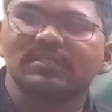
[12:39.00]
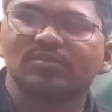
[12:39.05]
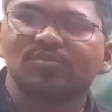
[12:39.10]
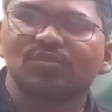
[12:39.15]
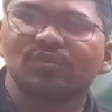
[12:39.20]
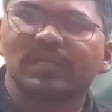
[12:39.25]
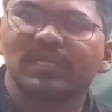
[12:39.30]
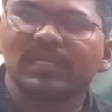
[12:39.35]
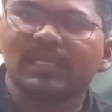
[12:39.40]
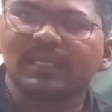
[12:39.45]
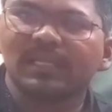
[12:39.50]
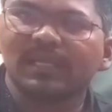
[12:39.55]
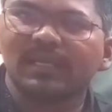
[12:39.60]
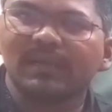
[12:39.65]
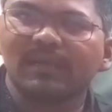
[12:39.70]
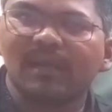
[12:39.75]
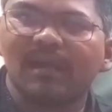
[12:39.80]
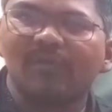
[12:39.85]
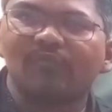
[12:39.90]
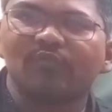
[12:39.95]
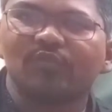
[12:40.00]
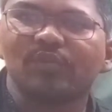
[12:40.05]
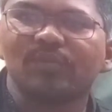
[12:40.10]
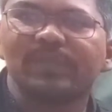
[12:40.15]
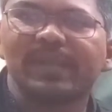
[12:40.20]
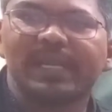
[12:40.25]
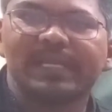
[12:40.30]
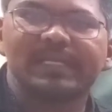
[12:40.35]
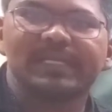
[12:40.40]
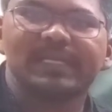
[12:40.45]
to kill the harmful
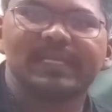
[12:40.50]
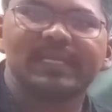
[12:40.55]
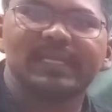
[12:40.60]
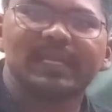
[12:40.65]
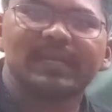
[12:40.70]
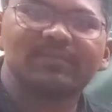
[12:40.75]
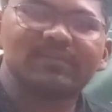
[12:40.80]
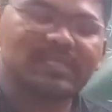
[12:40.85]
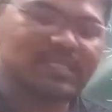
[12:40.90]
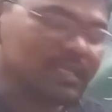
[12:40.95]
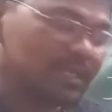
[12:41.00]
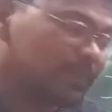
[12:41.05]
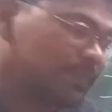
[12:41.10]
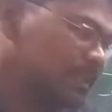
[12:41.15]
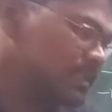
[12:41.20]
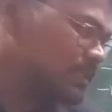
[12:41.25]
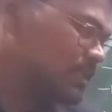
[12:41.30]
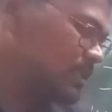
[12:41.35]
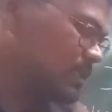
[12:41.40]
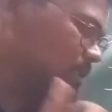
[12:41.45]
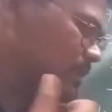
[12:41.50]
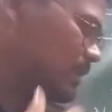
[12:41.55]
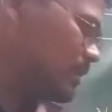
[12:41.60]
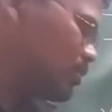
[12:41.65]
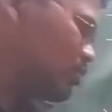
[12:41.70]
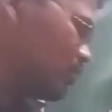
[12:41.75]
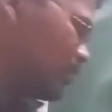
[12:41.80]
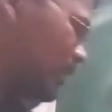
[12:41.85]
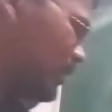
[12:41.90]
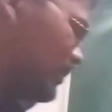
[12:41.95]
bacteria which are present in the
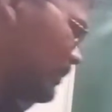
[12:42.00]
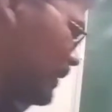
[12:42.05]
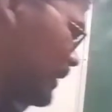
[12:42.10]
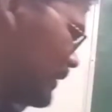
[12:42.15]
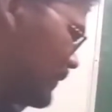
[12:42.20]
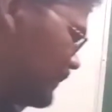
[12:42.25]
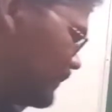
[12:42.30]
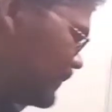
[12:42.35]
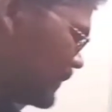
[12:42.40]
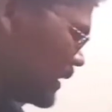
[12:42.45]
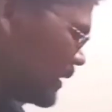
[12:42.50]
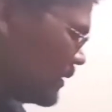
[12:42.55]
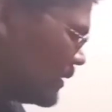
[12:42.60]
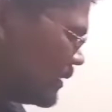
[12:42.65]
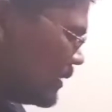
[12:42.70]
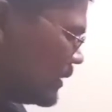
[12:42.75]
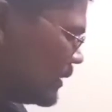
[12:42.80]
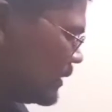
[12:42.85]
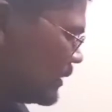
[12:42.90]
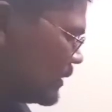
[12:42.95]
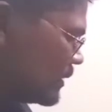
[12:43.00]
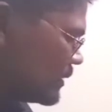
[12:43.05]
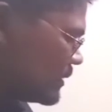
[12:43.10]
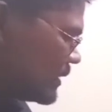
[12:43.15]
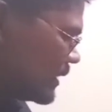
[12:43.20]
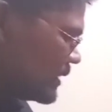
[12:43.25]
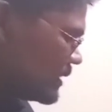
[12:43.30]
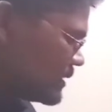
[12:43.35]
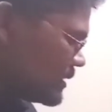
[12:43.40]
human body. That is